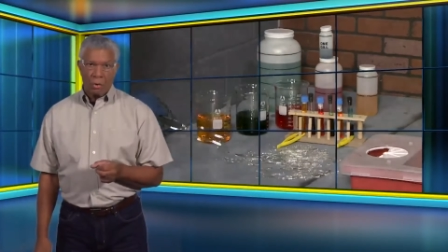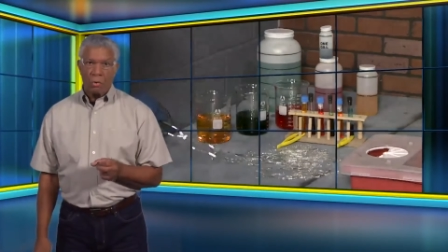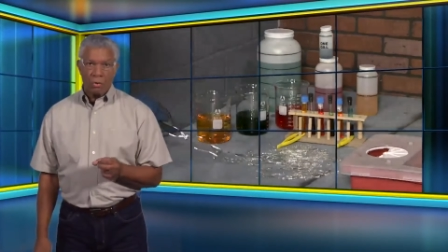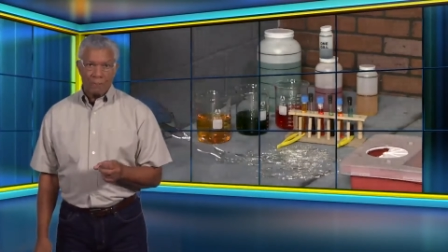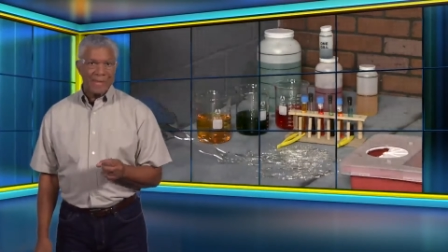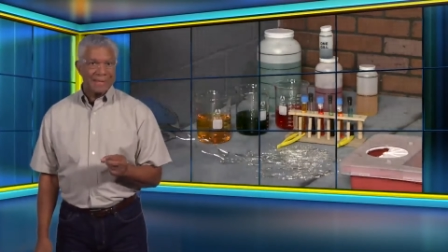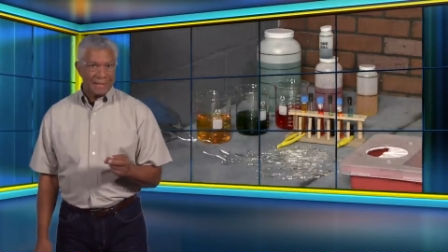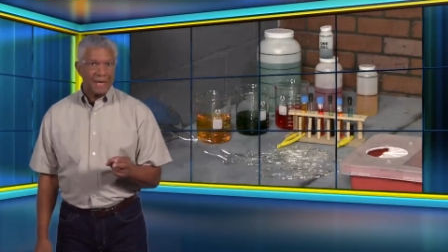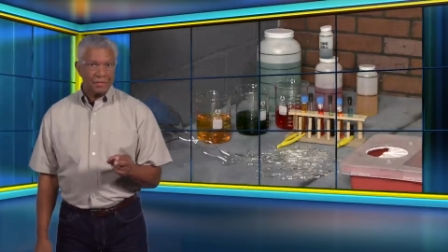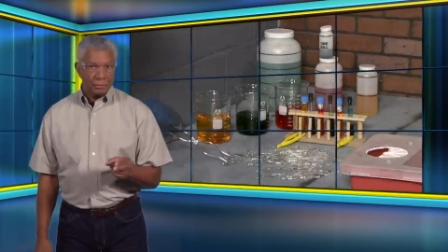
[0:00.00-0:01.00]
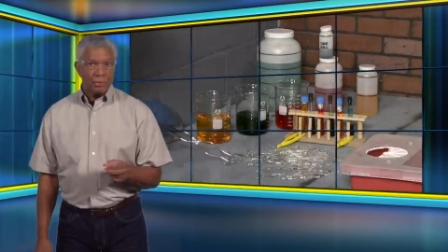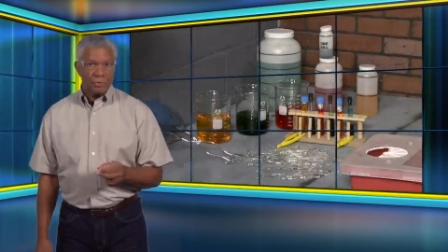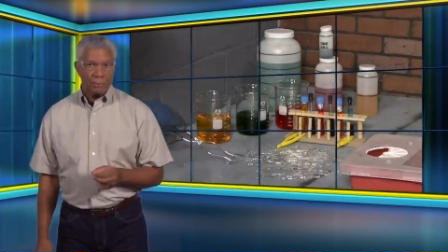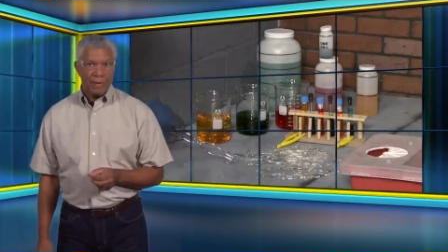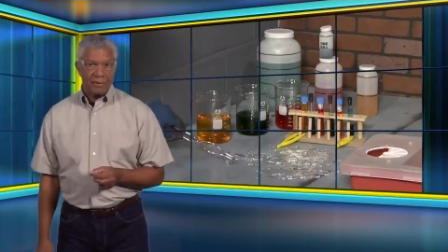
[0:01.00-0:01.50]
or may cut through
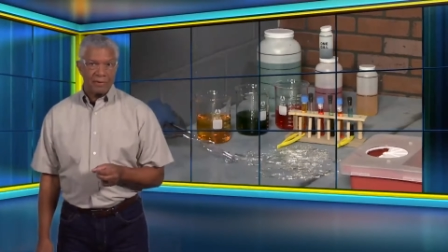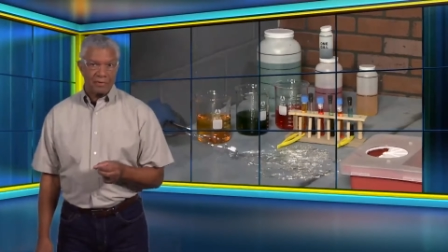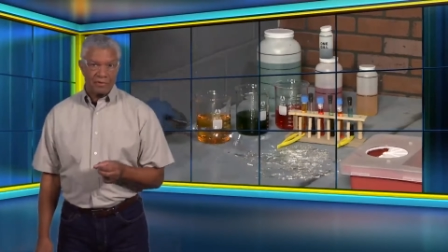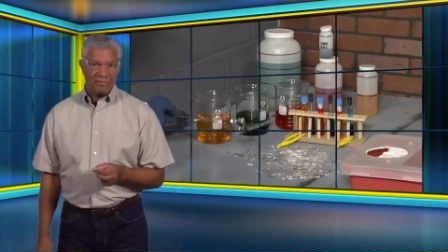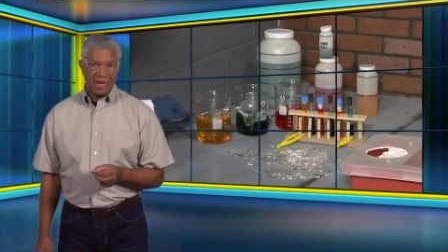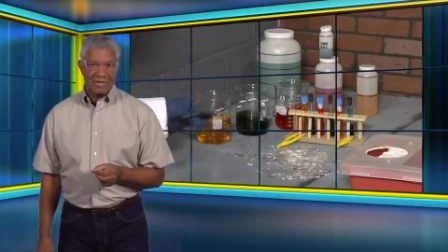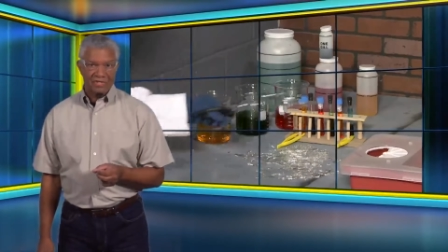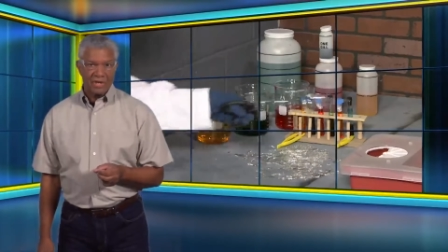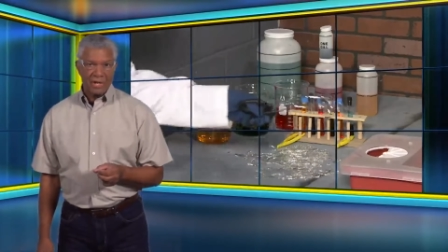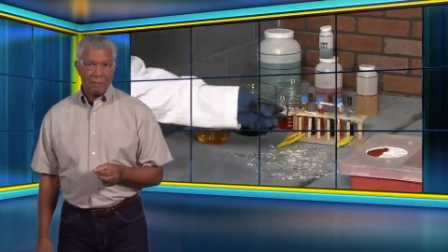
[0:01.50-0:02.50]
the barrier device,